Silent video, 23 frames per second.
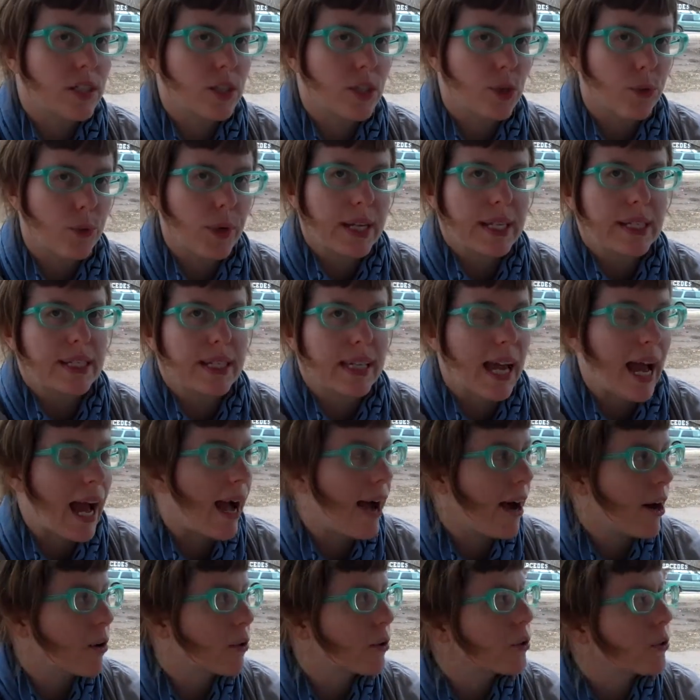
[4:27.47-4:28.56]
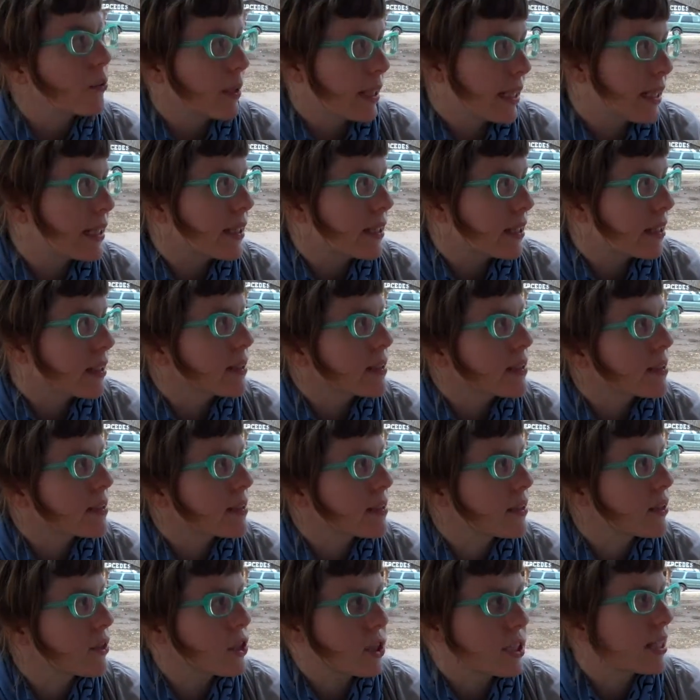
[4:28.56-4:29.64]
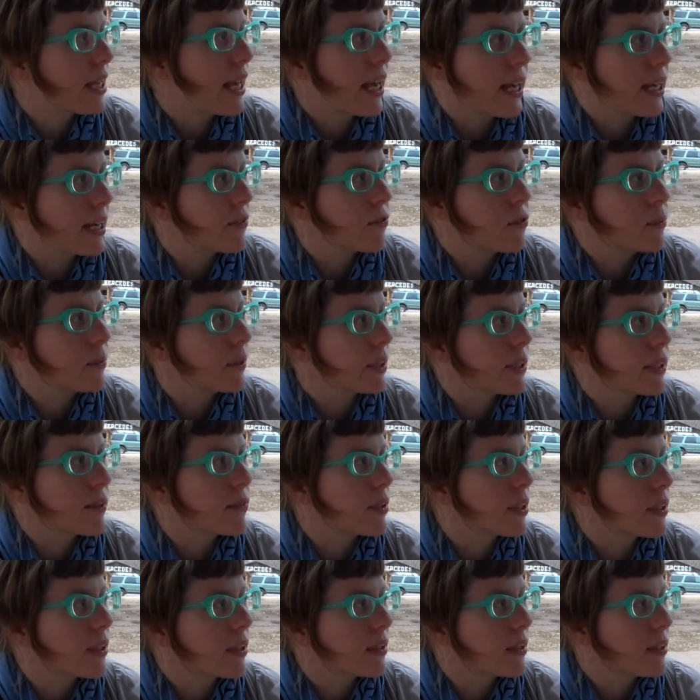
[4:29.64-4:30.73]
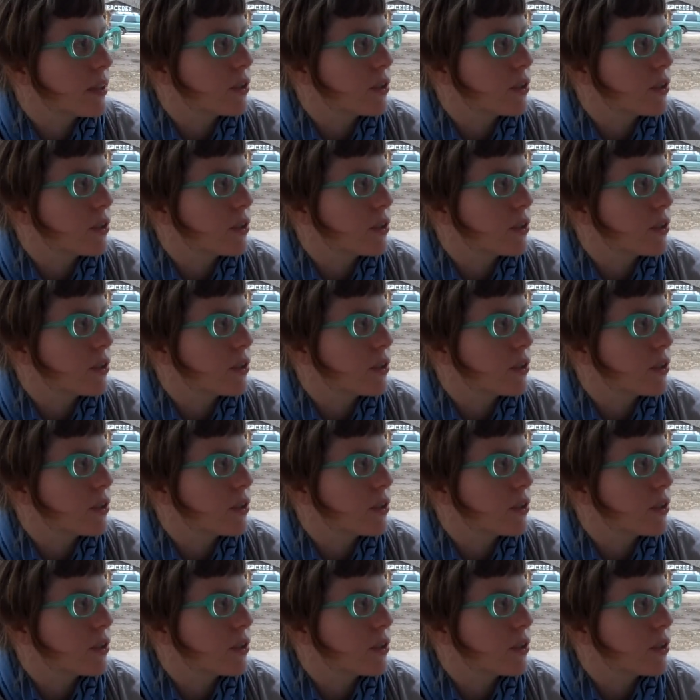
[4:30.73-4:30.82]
it's crazy how green it is. You just can't even believe it.